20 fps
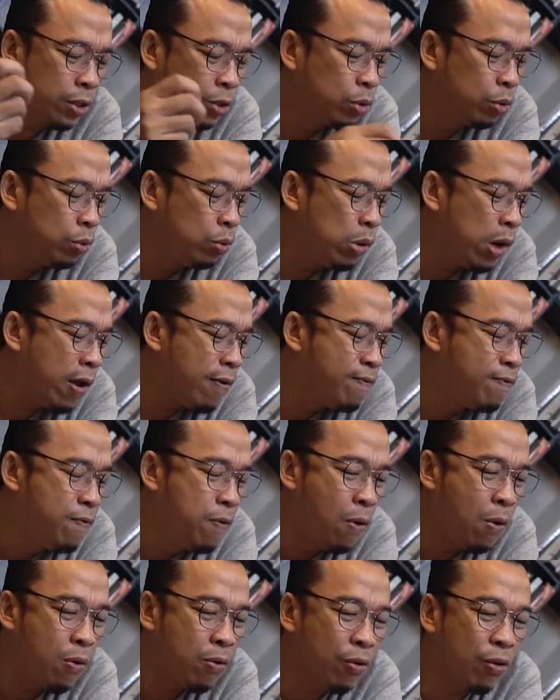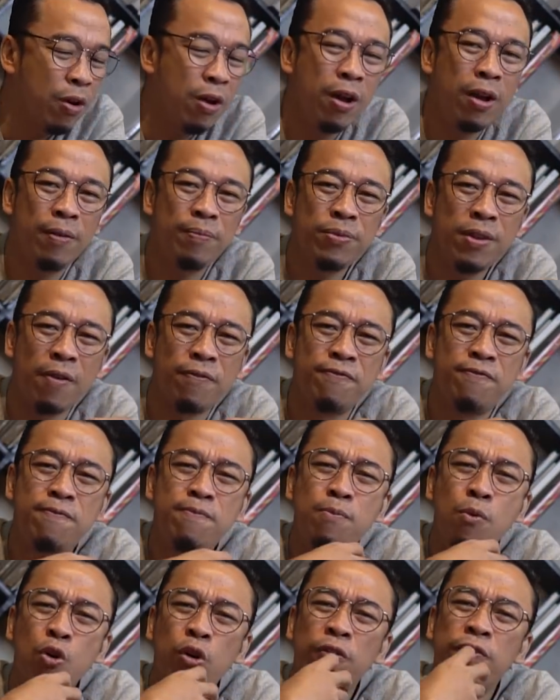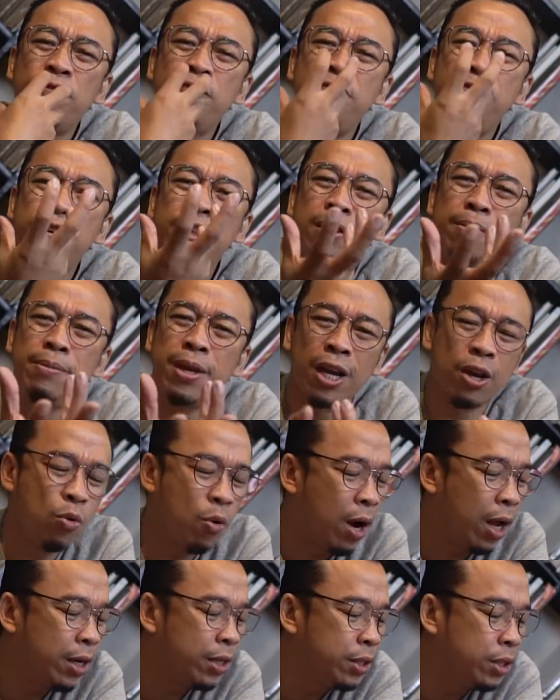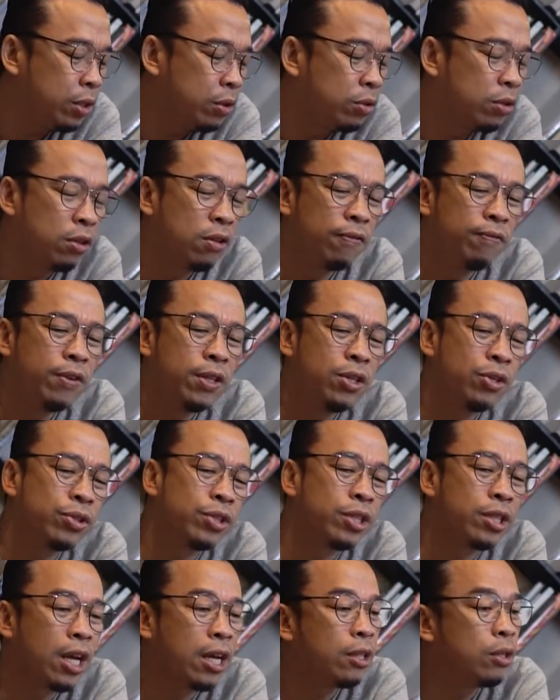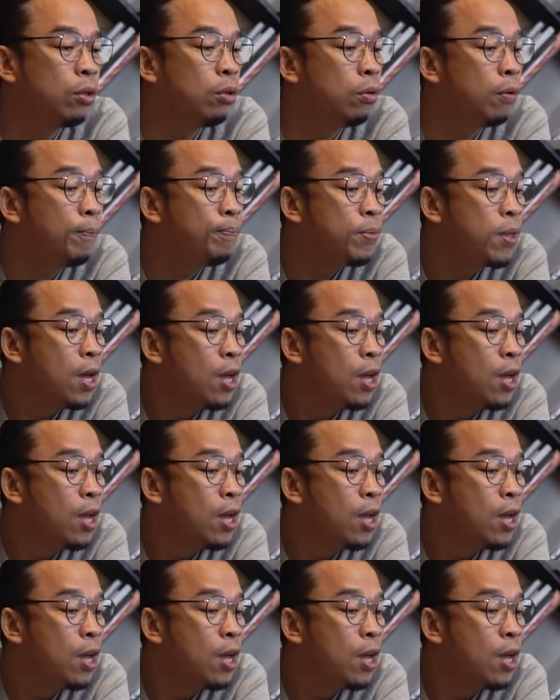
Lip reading: to evoke a more filmic quality to the videos that I do.